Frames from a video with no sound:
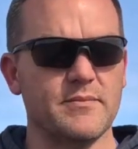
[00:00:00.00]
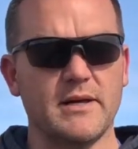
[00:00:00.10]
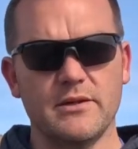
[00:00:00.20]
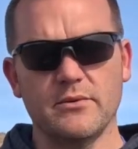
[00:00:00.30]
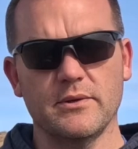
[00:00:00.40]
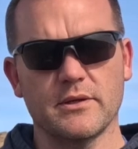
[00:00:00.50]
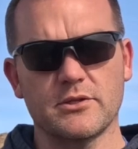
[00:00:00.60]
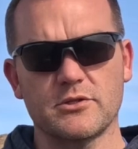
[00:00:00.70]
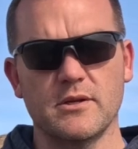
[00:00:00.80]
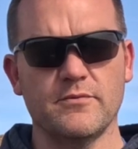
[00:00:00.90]
I'm not doing the
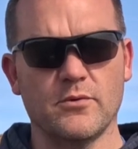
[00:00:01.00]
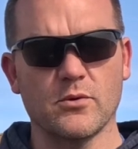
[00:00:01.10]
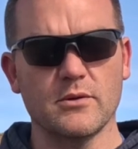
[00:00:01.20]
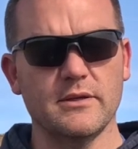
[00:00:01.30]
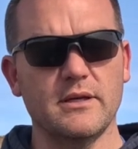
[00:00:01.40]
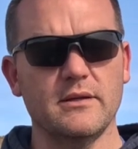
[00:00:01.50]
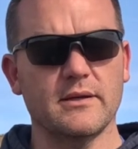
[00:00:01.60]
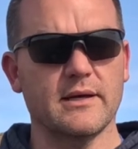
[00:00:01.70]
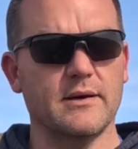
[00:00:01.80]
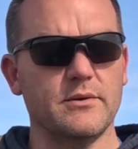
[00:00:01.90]
extreme forward lean
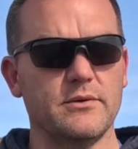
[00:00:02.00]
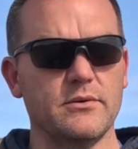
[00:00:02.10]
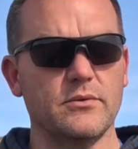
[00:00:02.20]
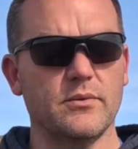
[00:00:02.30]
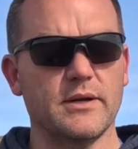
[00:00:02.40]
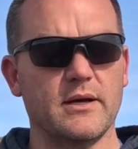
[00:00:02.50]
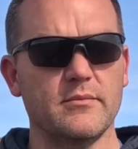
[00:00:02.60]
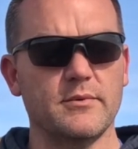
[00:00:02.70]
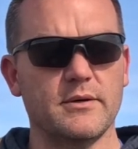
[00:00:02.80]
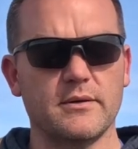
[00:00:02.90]
like I would do when
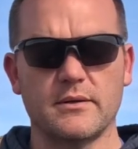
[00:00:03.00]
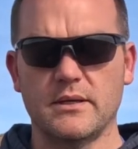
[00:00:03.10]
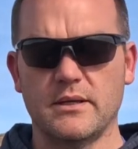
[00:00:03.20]
I'm uh,